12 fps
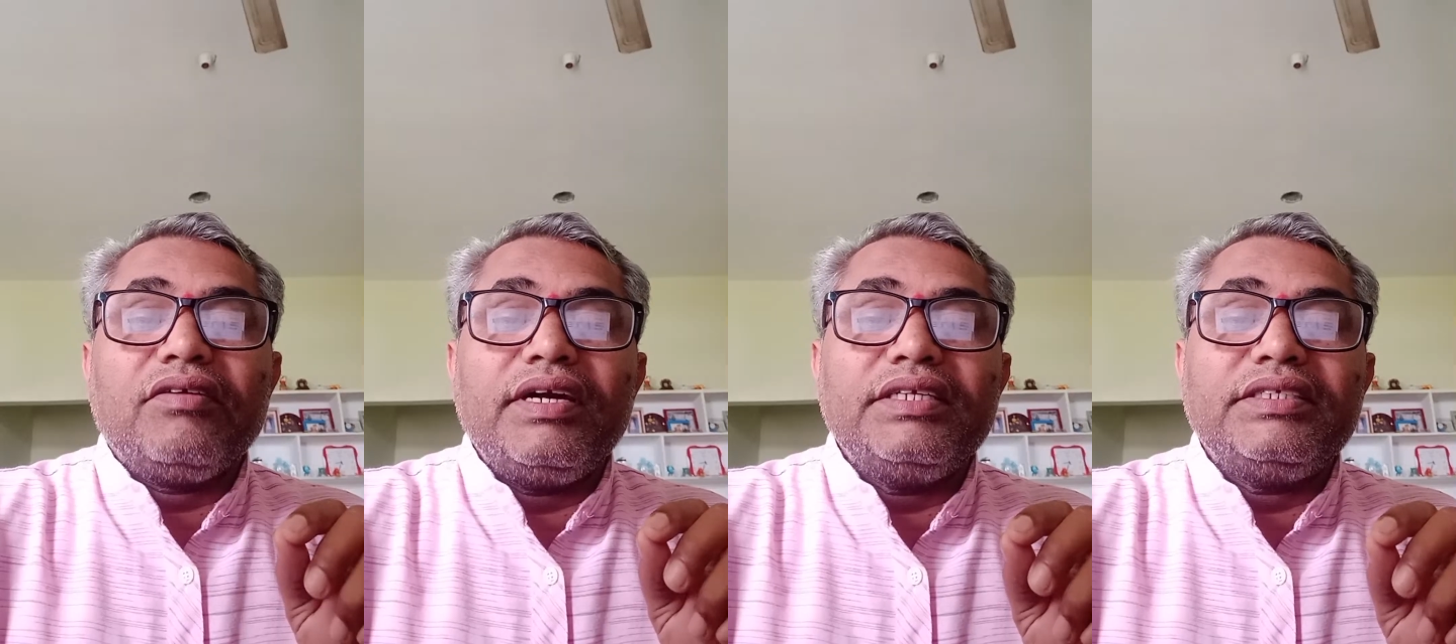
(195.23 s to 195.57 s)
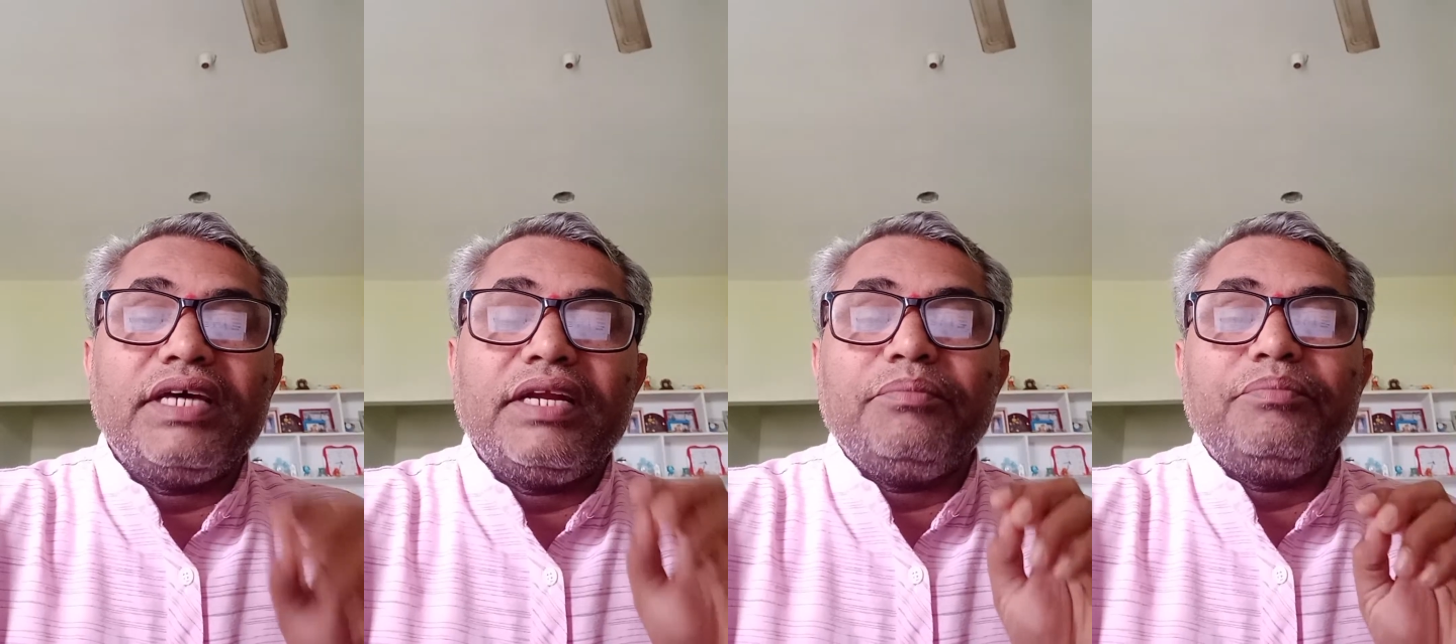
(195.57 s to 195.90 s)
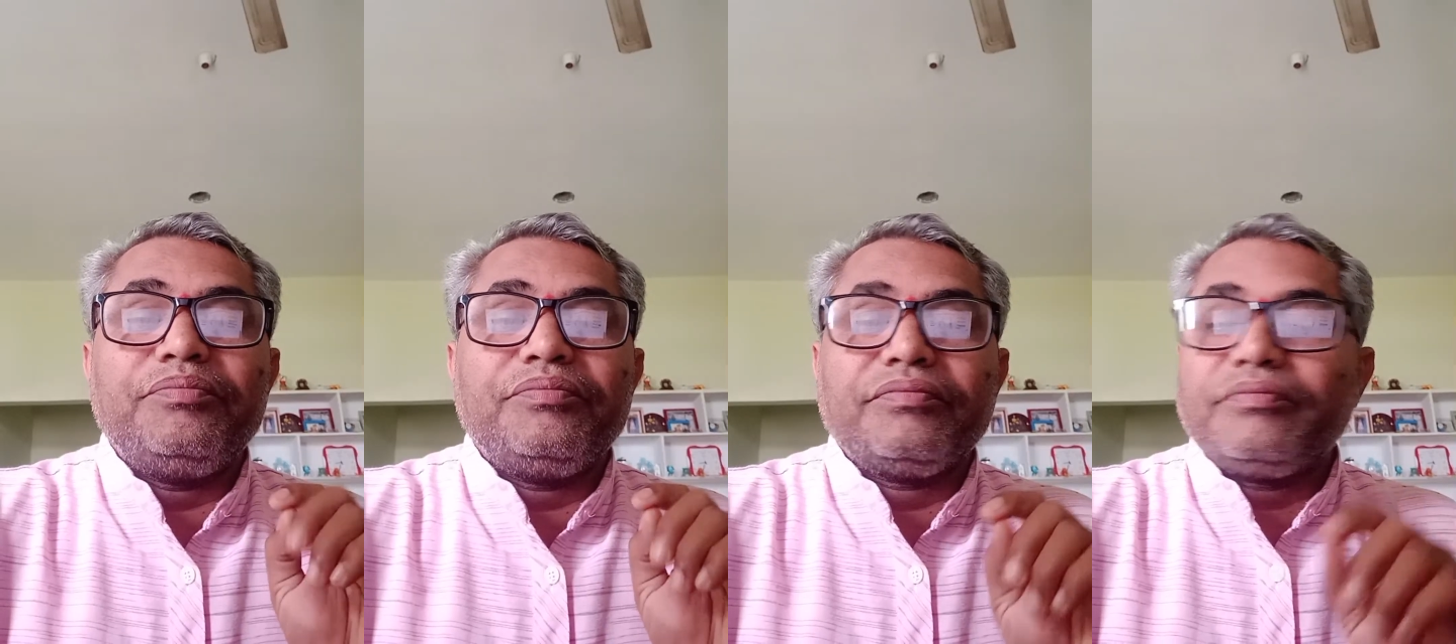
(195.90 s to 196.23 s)

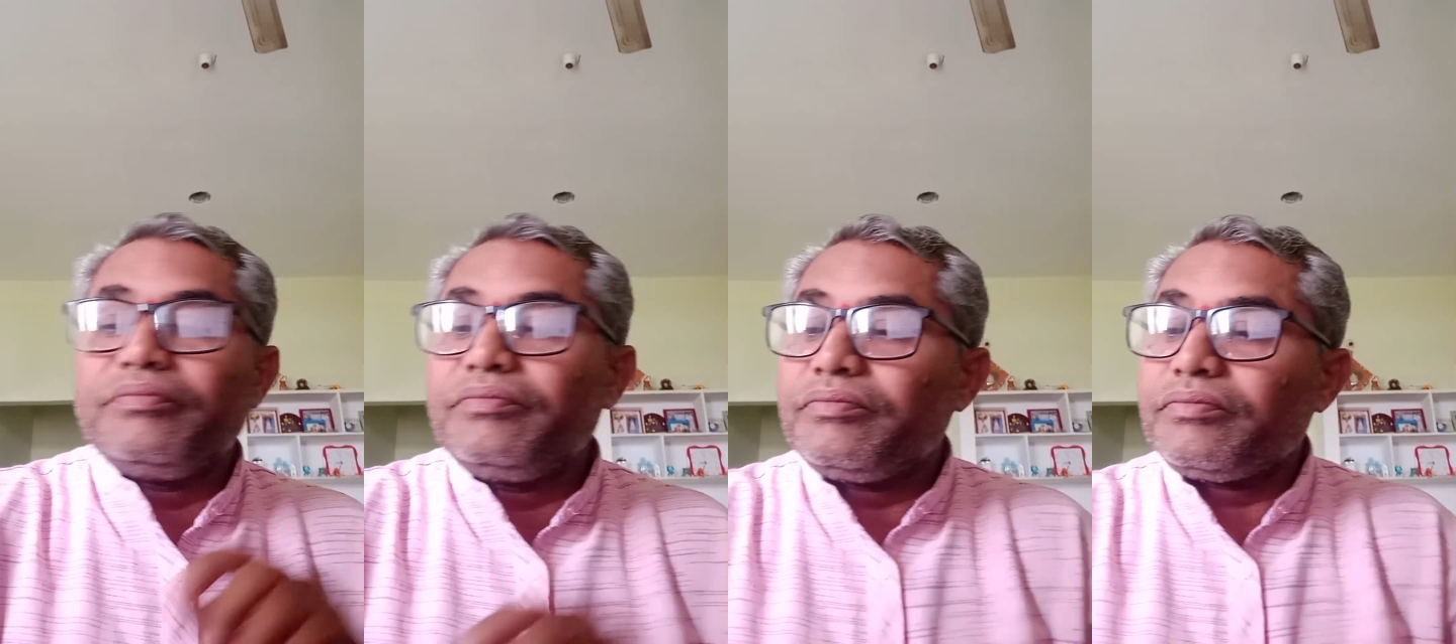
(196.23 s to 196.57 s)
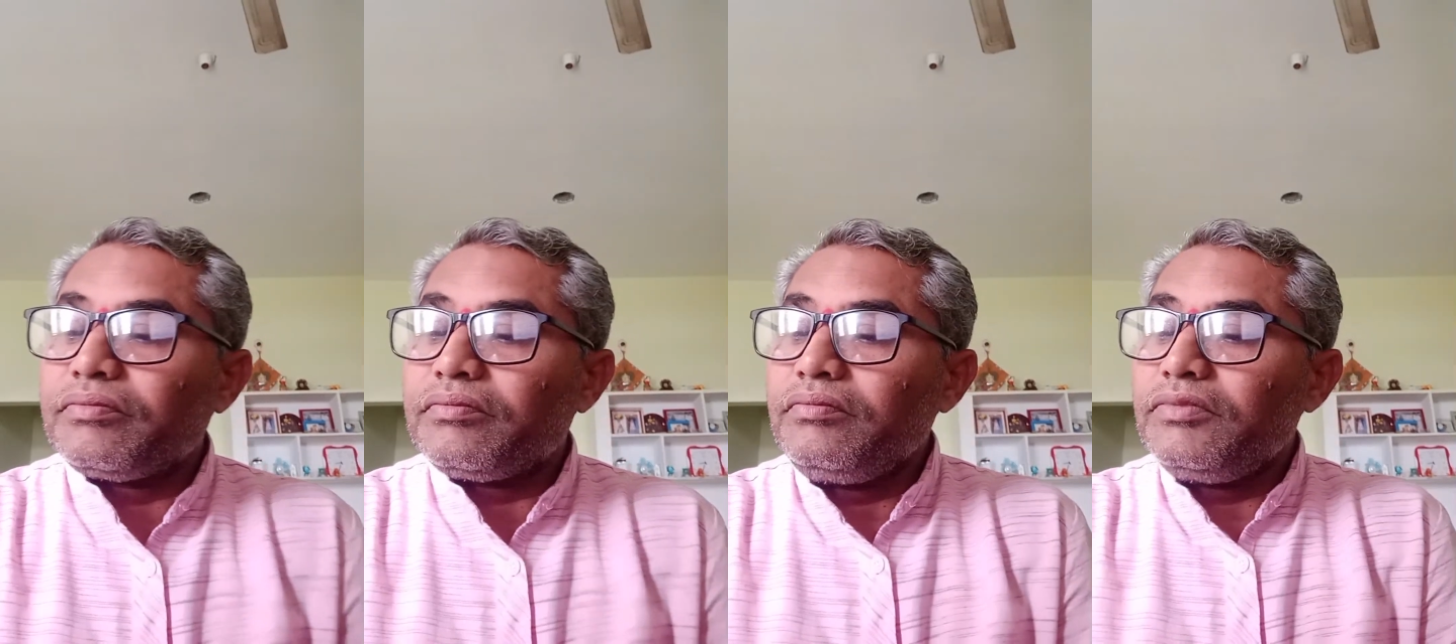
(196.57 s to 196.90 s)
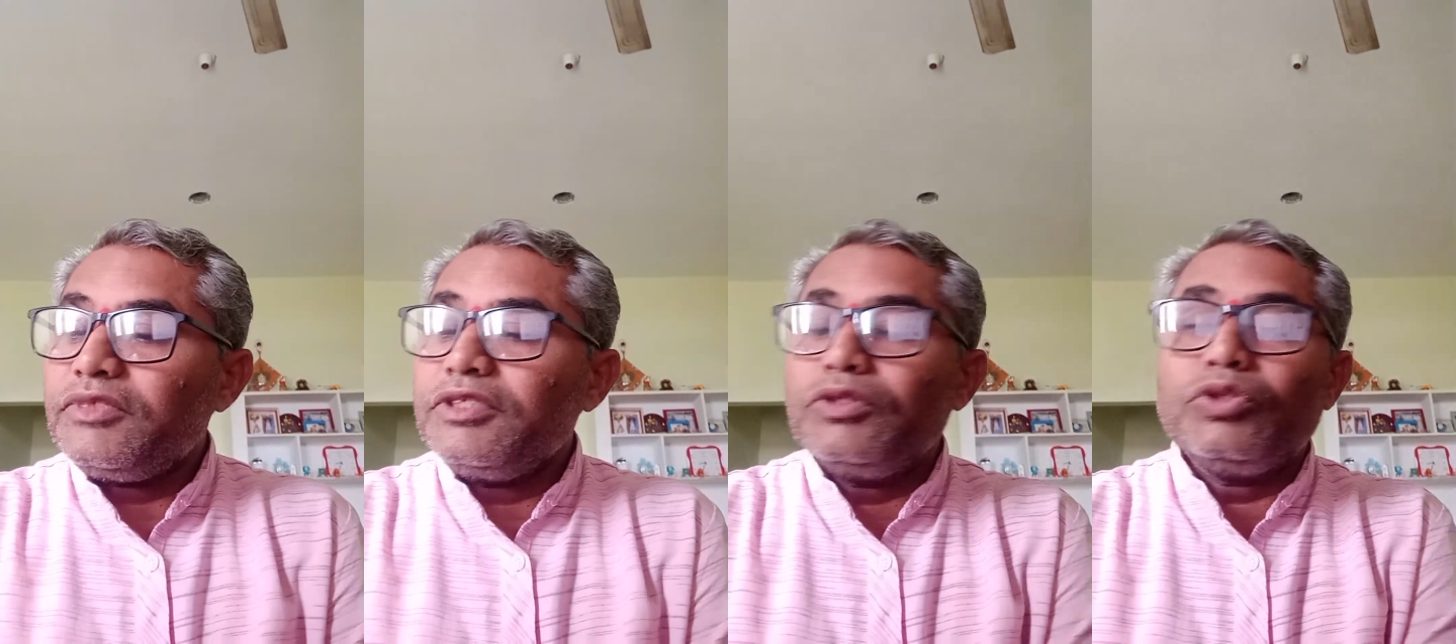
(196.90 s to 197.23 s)
serum.
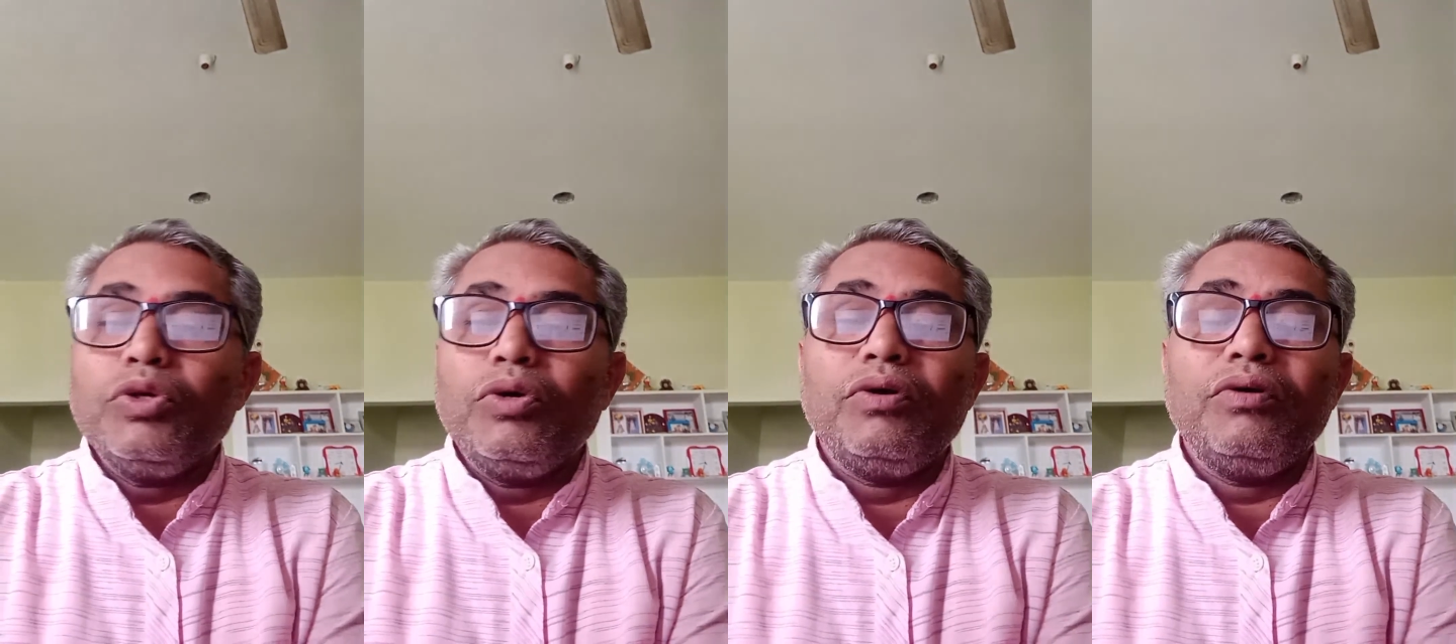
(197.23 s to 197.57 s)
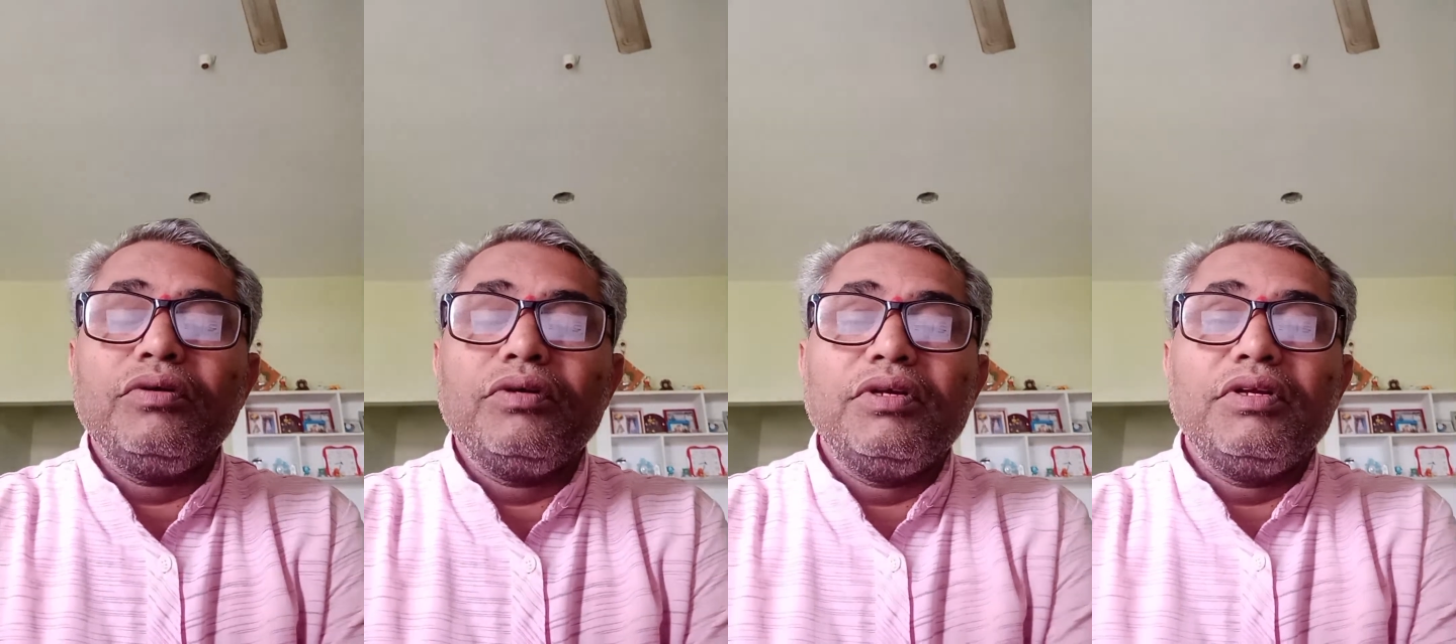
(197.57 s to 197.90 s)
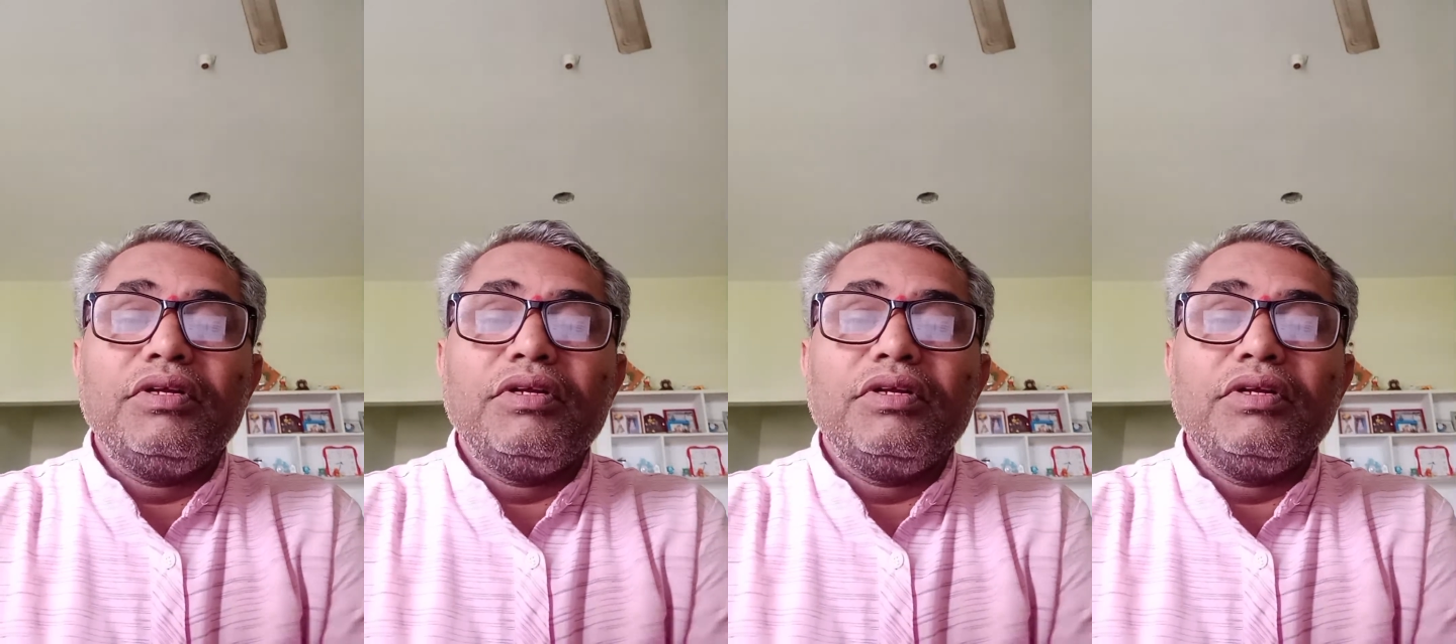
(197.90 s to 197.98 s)
So